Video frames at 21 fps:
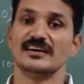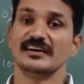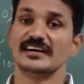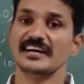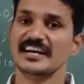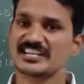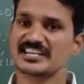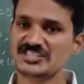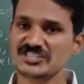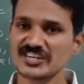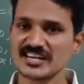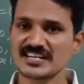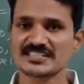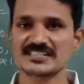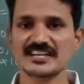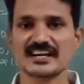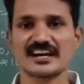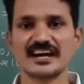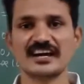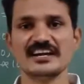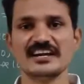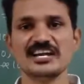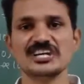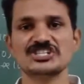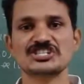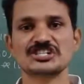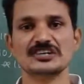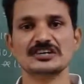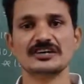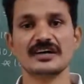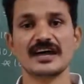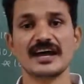It checks the
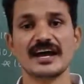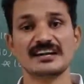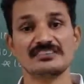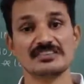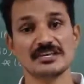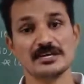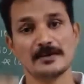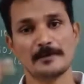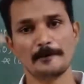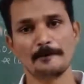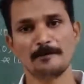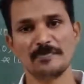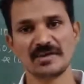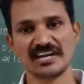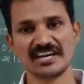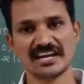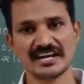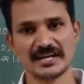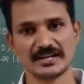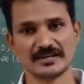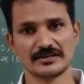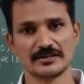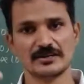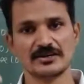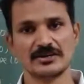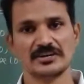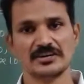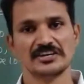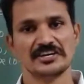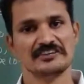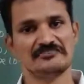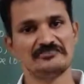condition at the
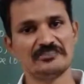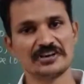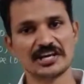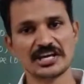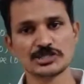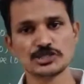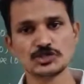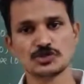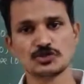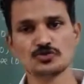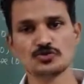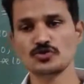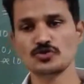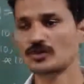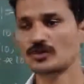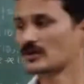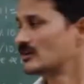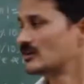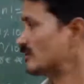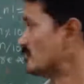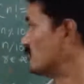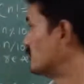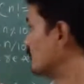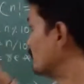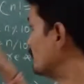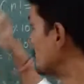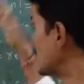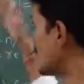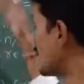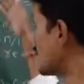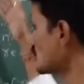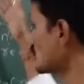beginning. If it is true,
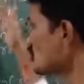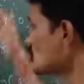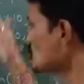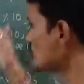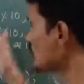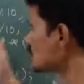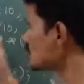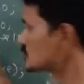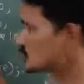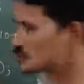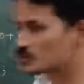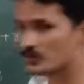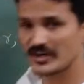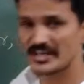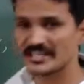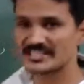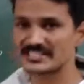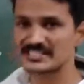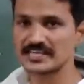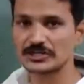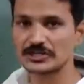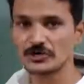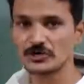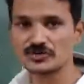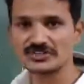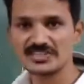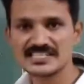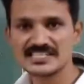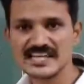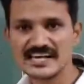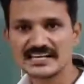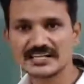will allow us to execute
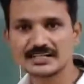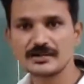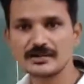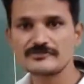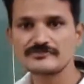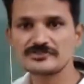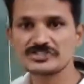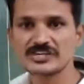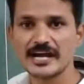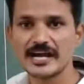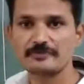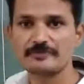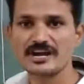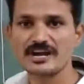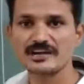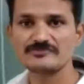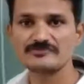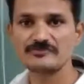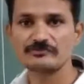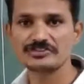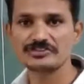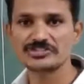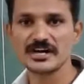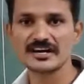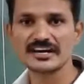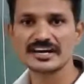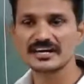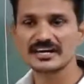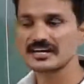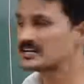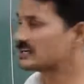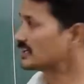the set of statements which are
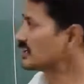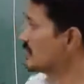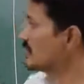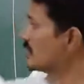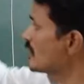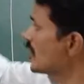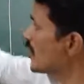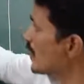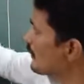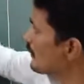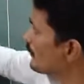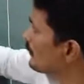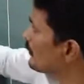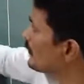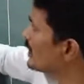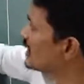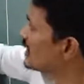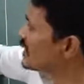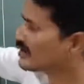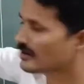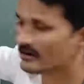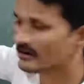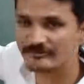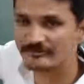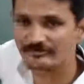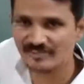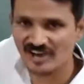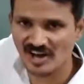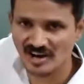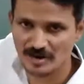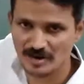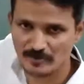written in a pair
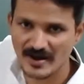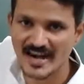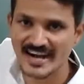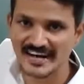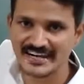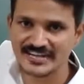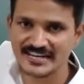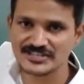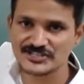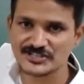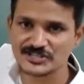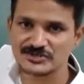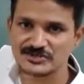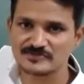of flower brackets,